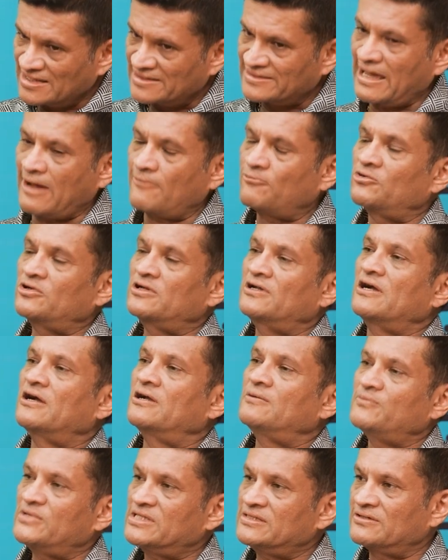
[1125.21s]
that would
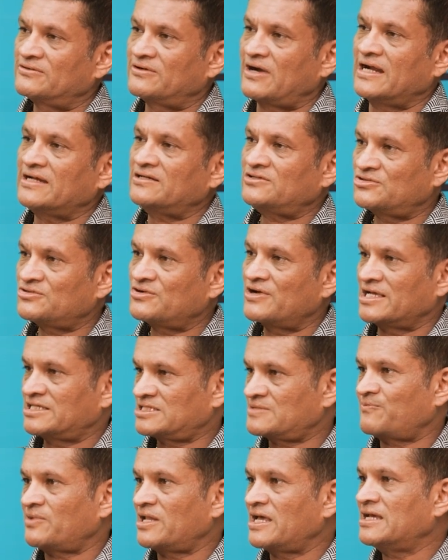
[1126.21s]
earn me the right to
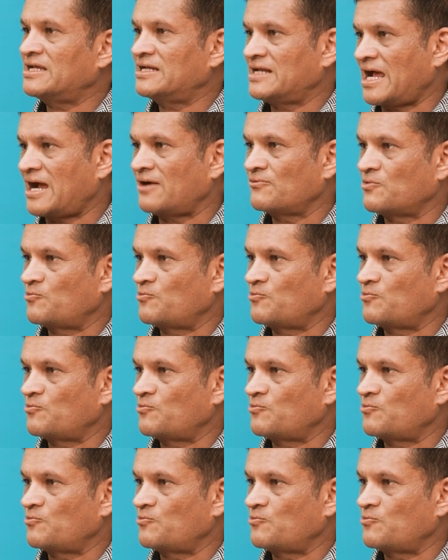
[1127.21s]
explain how